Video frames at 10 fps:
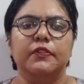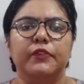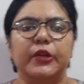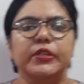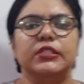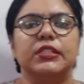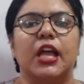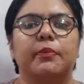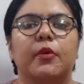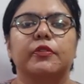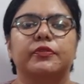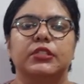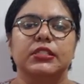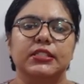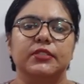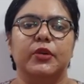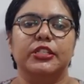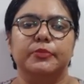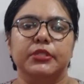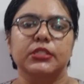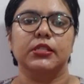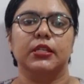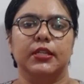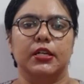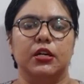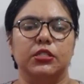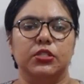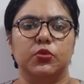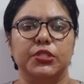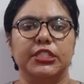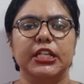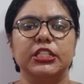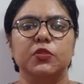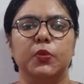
The various types of disinvestments that are associated